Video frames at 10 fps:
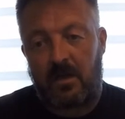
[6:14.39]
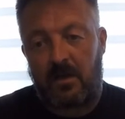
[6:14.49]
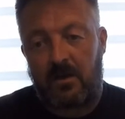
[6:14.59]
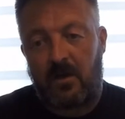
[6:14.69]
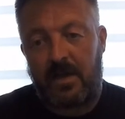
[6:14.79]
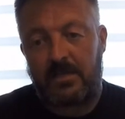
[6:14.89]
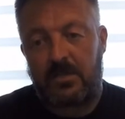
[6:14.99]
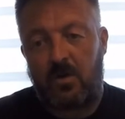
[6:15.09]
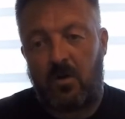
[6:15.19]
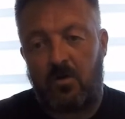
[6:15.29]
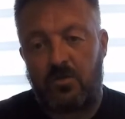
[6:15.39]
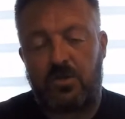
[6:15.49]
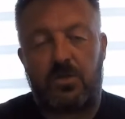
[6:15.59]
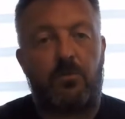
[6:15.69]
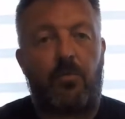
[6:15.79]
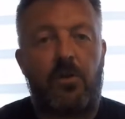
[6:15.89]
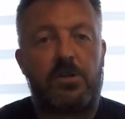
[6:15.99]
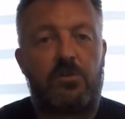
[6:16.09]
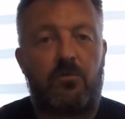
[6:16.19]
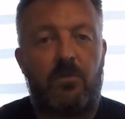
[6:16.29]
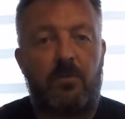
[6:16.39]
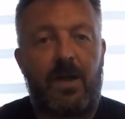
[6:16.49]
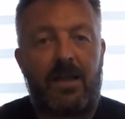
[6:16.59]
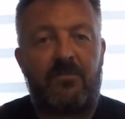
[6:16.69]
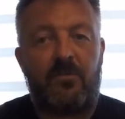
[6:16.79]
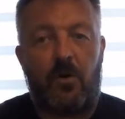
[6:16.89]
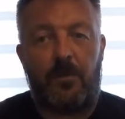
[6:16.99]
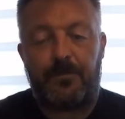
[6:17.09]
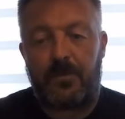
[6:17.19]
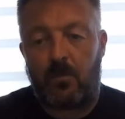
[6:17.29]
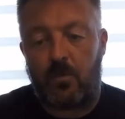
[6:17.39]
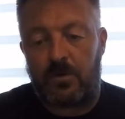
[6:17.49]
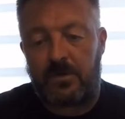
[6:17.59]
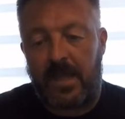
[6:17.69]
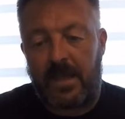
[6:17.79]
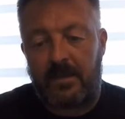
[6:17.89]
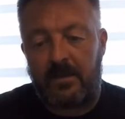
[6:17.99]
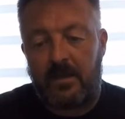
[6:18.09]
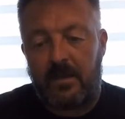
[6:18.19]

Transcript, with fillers: a nice constant pressure on the back foot would then